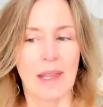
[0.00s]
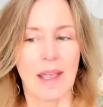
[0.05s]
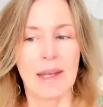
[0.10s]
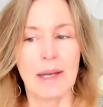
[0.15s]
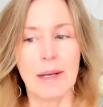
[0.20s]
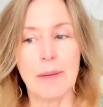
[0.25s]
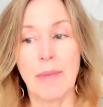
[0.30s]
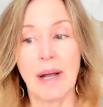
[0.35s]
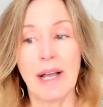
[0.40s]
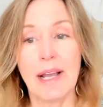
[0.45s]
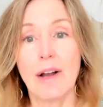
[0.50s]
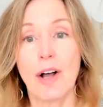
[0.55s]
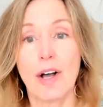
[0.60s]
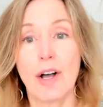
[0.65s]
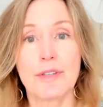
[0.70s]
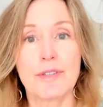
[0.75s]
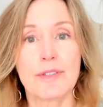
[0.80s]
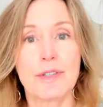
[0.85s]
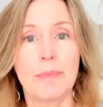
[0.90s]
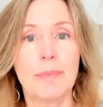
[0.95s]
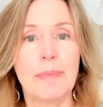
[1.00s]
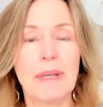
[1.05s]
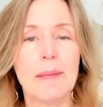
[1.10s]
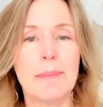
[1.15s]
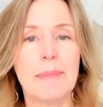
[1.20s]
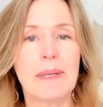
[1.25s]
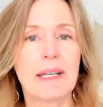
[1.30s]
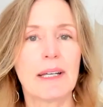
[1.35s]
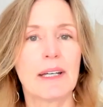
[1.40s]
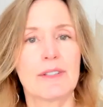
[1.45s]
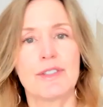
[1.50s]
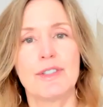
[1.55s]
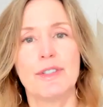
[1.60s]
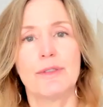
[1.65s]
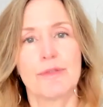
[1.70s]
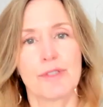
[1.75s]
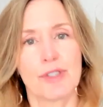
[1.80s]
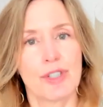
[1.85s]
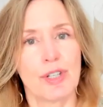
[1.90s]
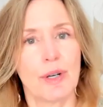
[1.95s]
And it might also be because
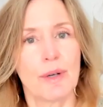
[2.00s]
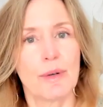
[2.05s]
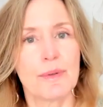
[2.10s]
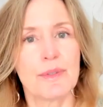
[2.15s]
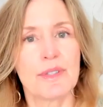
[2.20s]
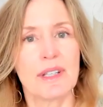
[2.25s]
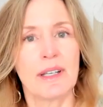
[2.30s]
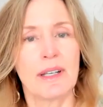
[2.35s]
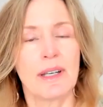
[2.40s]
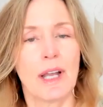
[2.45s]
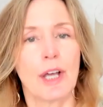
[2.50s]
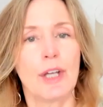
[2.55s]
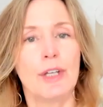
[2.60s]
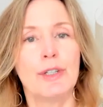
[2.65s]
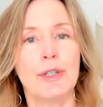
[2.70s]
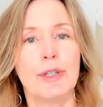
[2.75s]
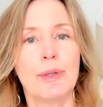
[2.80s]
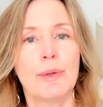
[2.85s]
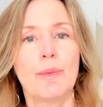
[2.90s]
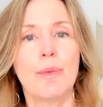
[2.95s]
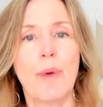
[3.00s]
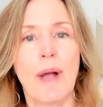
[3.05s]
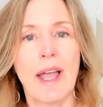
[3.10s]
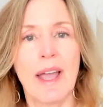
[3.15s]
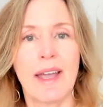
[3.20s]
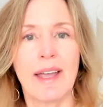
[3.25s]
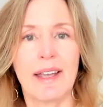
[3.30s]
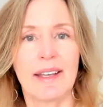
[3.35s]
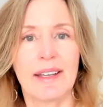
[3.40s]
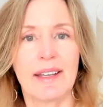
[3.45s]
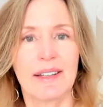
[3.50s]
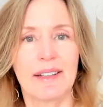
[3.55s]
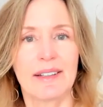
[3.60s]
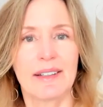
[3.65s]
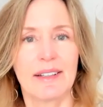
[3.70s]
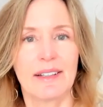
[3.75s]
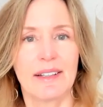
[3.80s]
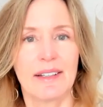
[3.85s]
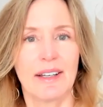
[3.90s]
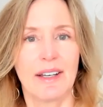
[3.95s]
you've chosen a new way.
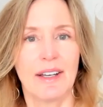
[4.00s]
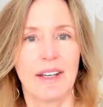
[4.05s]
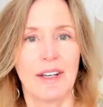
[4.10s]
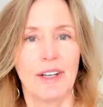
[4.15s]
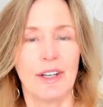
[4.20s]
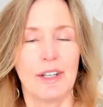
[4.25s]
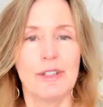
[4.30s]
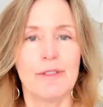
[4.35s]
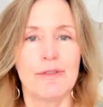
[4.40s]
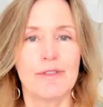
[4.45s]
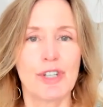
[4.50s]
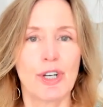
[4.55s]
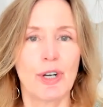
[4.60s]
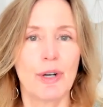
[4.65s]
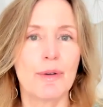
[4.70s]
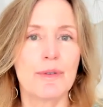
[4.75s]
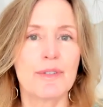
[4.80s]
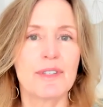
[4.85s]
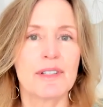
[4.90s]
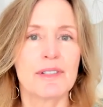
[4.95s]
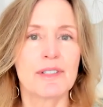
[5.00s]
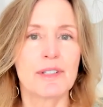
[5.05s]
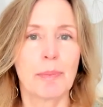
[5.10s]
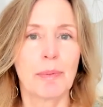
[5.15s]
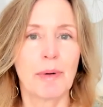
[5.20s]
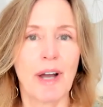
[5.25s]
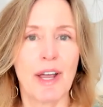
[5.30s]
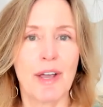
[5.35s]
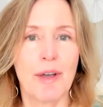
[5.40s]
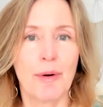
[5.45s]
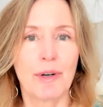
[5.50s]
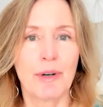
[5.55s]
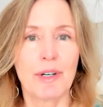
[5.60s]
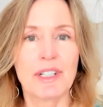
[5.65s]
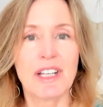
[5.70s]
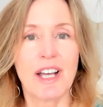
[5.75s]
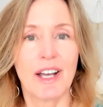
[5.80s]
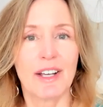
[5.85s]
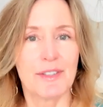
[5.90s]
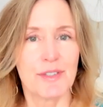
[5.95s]
You've chosen to
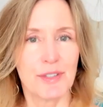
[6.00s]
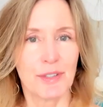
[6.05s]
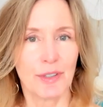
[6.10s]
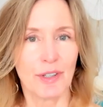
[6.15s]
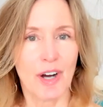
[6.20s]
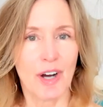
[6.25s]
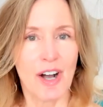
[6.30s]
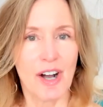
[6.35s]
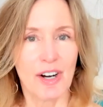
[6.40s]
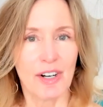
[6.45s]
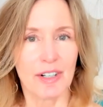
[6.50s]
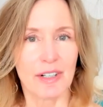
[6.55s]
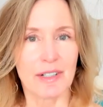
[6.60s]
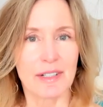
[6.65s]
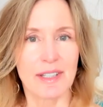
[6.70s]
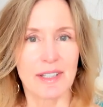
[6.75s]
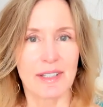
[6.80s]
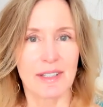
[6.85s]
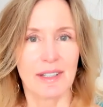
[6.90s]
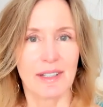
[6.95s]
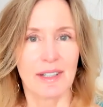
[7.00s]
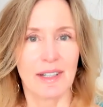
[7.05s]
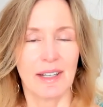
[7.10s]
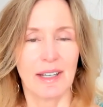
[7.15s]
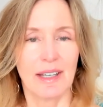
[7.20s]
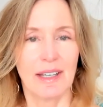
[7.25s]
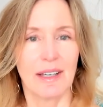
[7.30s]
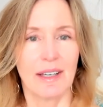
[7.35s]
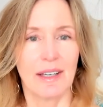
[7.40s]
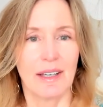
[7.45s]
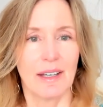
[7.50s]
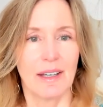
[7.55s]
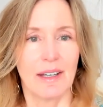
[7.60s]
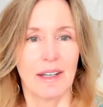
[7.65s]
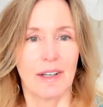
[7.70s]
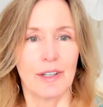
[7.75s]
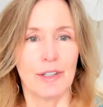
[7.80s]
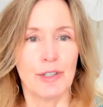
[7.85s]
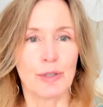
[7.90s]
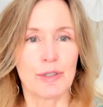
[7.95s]
prioritize your heart,
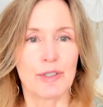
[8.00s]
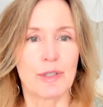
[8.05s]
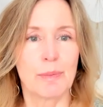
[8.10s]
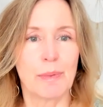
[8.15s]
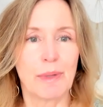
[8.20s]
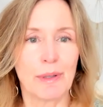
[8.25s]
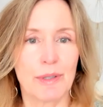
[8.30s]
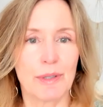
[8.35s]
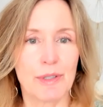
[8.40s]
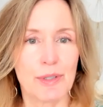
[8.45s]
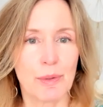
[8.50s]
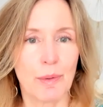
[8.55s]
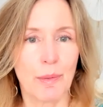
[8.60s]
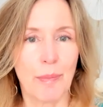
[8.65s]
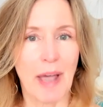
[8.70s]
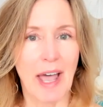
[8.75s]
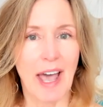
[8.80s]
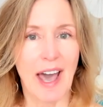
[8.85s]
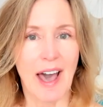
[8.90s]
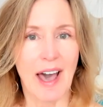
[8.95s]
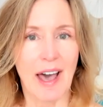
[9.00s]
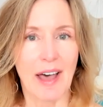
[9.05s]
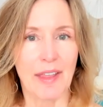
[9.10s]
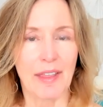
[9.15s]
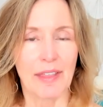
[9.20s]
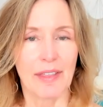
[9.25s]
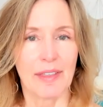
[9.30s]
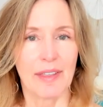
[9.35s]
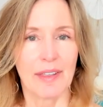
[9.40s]
your spiritual path.